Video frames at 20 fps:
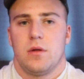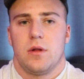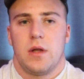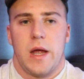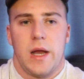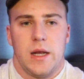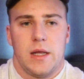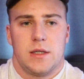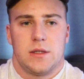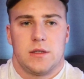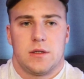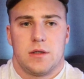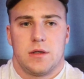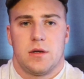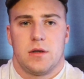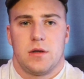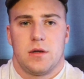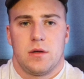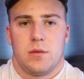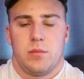Ladies,
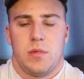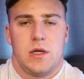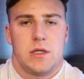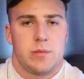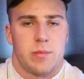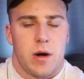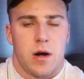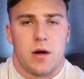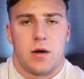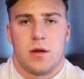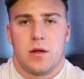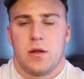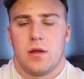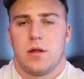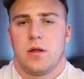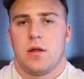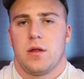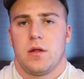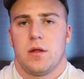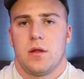be smart.
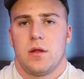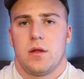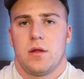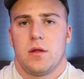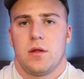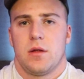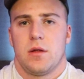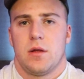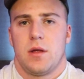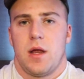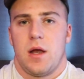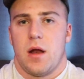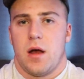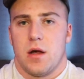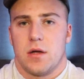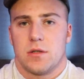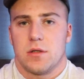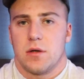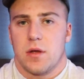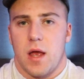And
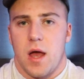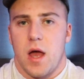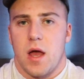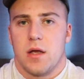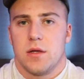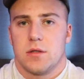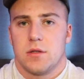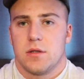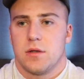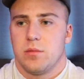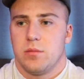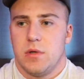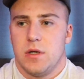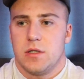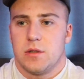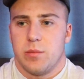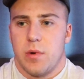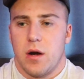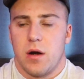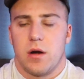also guys,
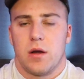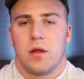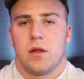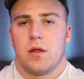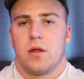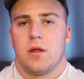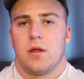be smart.